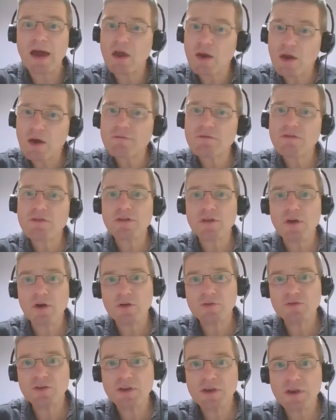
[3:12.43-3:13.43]
and I've
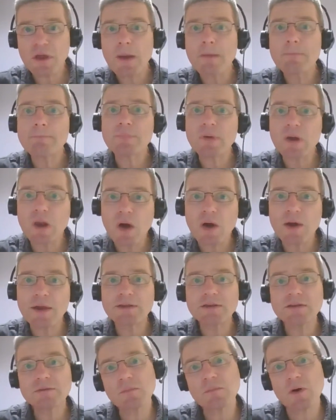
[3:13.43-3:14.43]
started
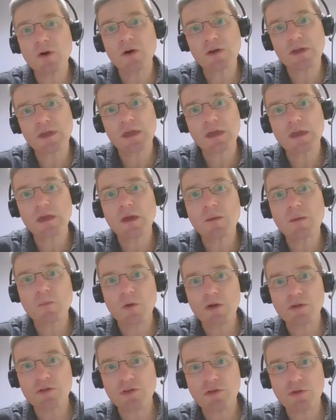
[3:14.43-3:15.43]
blind marking
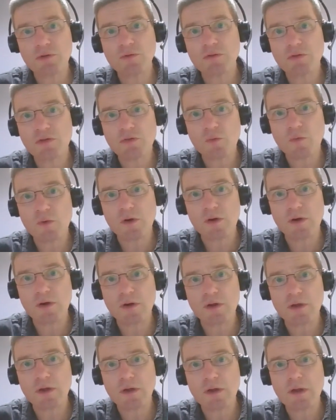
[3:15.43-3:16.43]
my students'
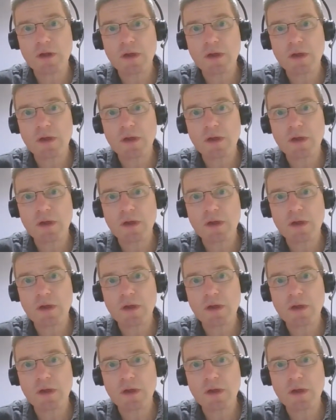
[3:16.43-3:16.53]
work